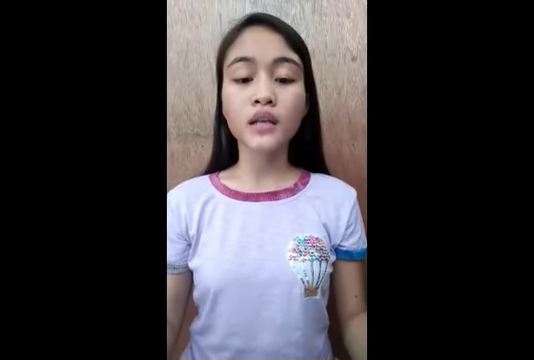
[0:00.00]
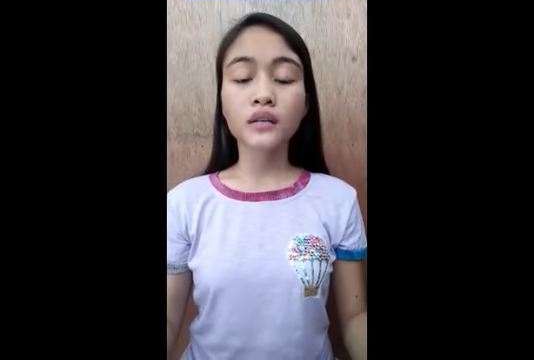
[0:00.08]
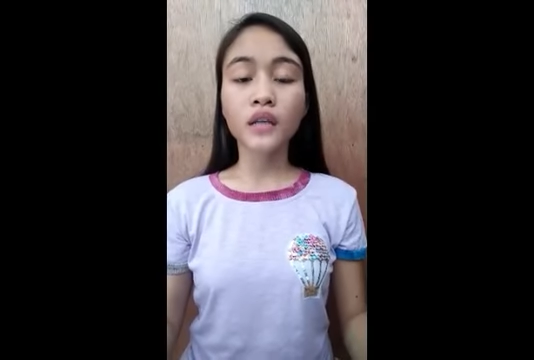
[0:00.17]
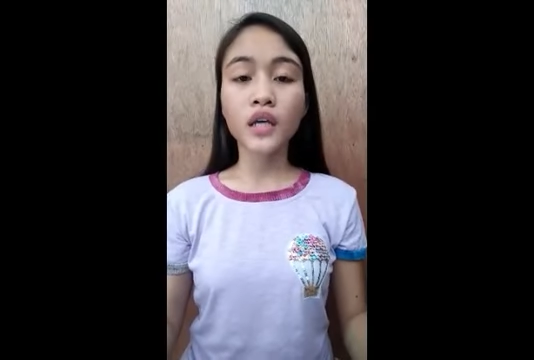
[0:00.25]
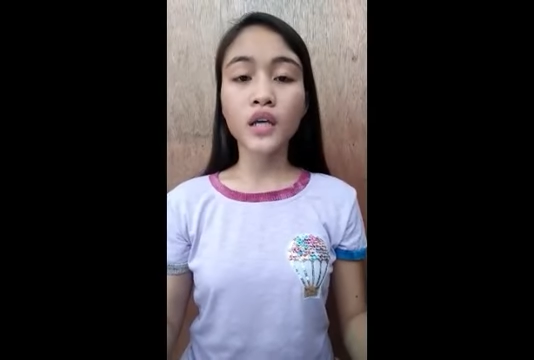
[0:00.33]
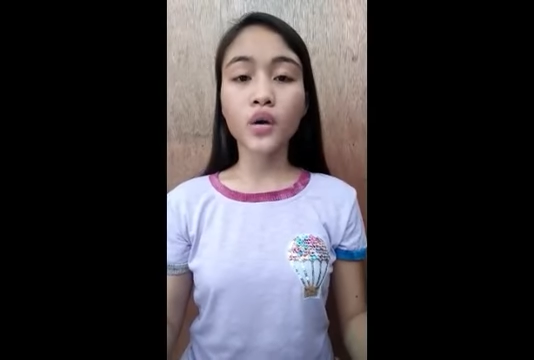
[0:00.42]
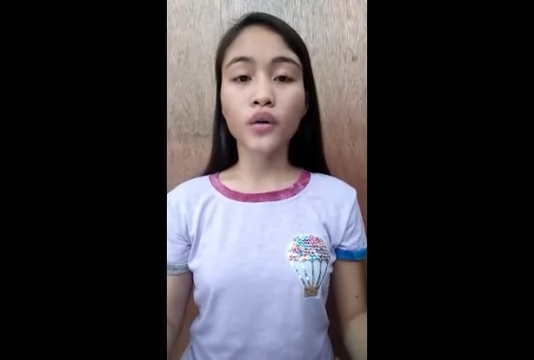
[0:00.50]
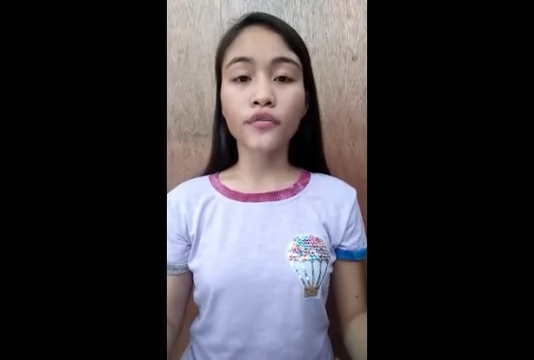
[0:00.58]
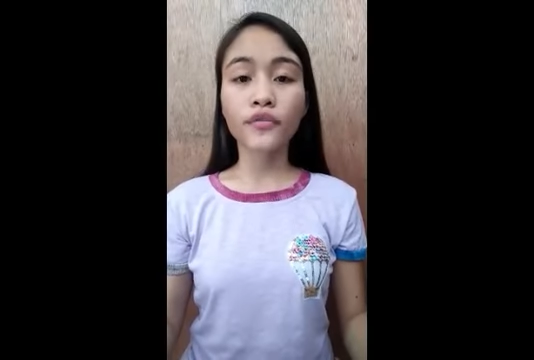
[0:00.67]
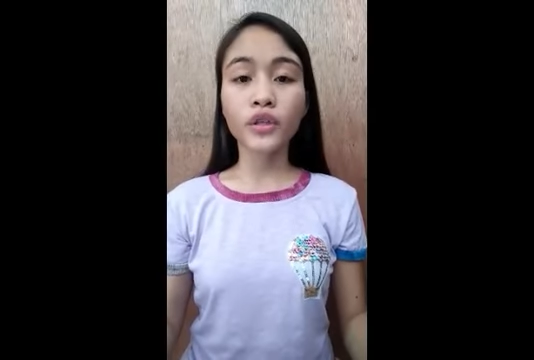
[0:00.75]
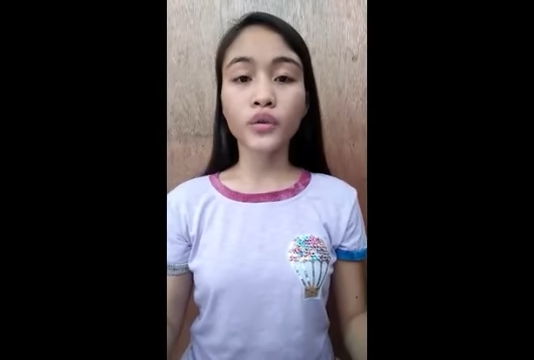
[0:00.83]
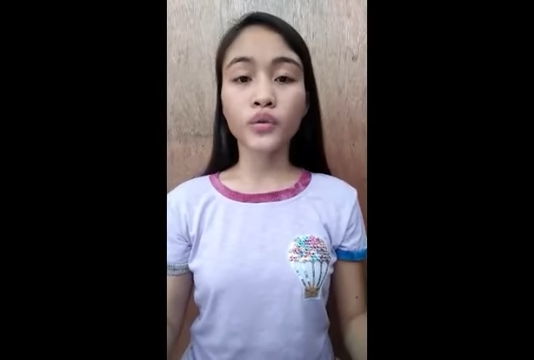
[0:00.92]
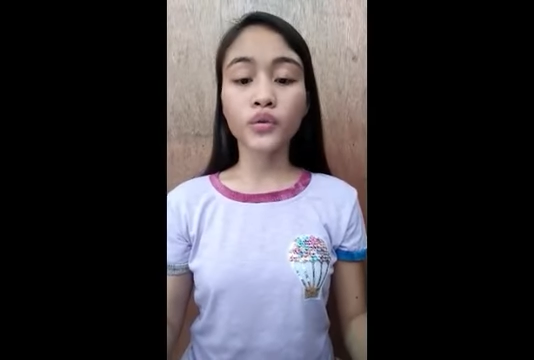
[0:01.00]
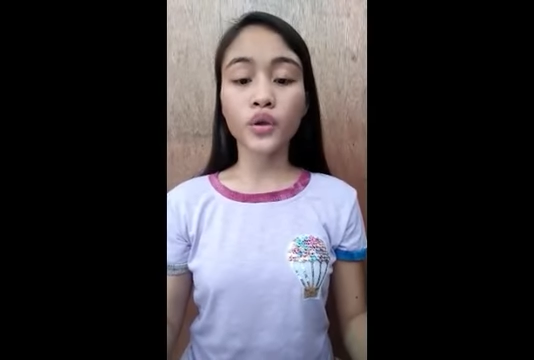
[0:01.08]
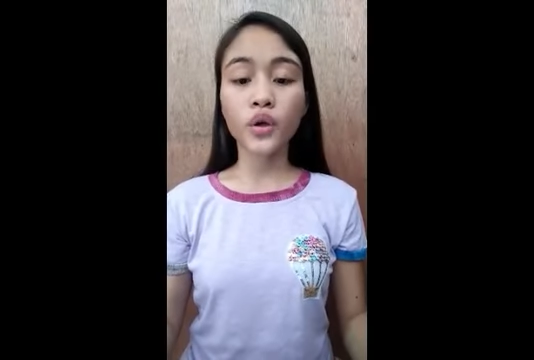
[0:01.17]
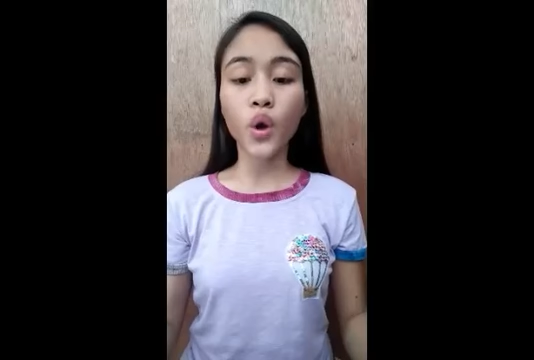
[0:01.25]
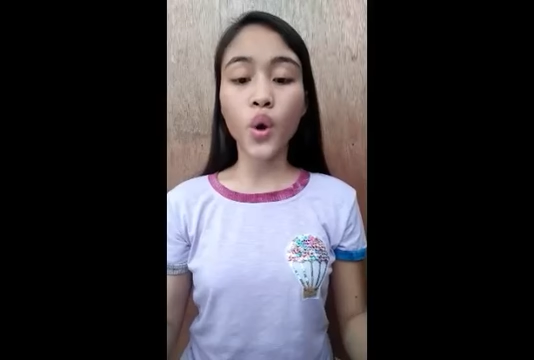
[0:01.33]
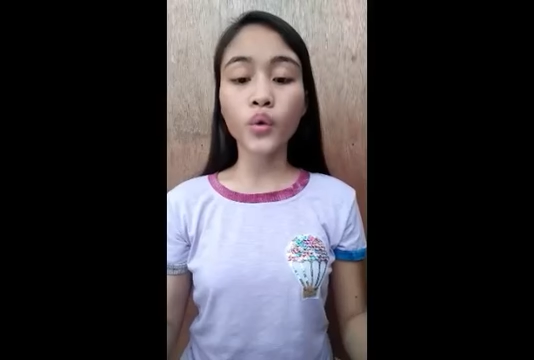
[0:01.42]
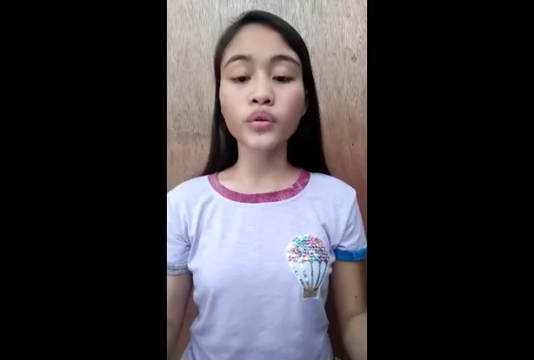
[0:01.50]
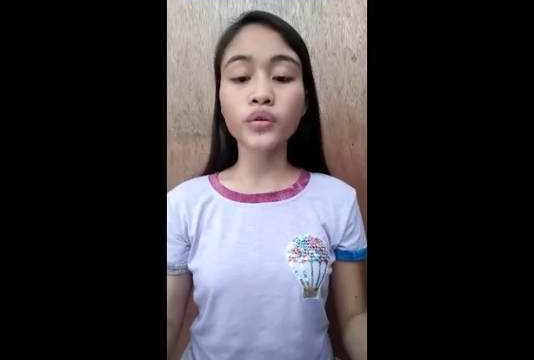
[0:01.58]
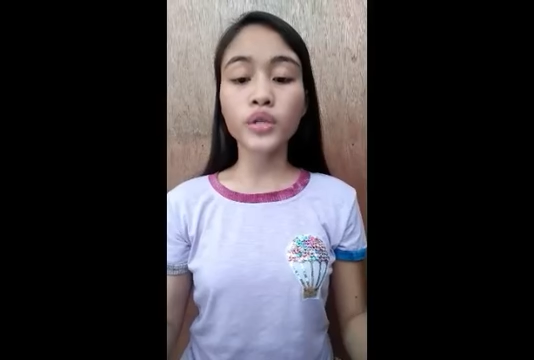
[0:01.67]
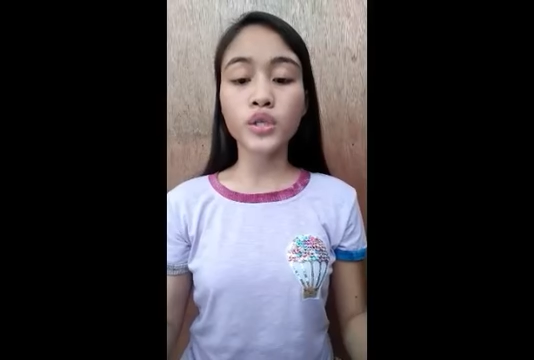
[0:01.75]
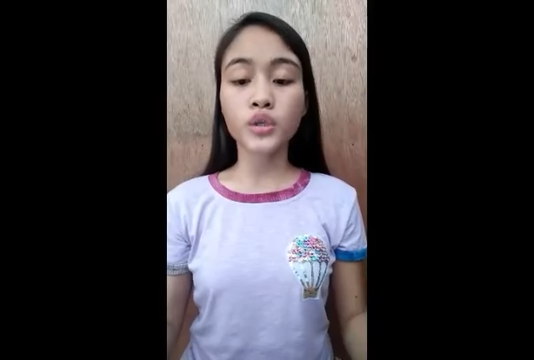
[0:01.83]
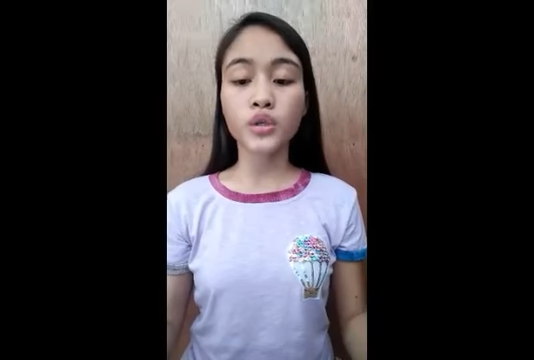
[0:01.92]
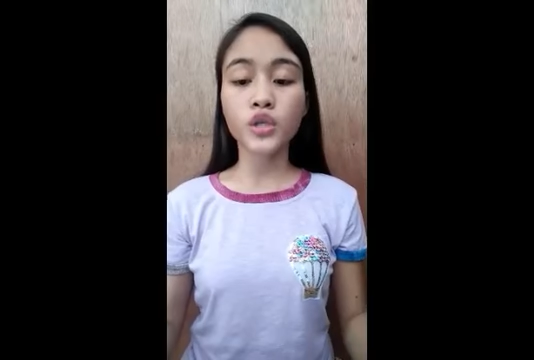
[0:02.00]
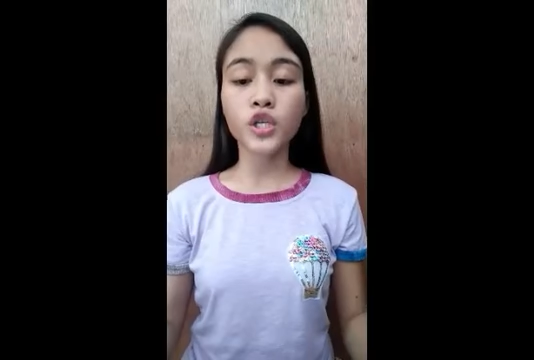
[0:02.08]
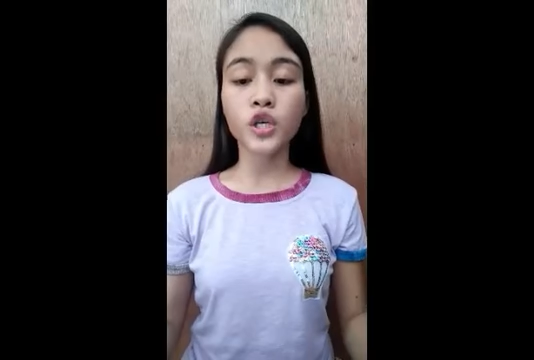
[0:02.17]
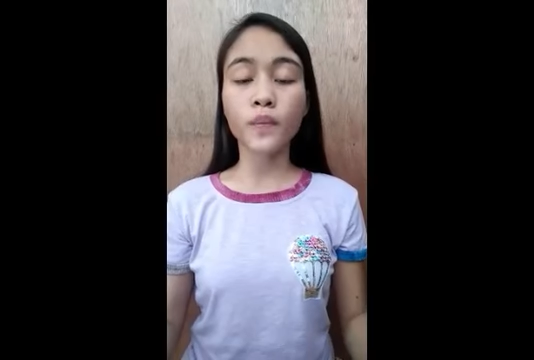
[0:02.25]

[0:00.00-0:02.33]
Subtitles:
take off into their own research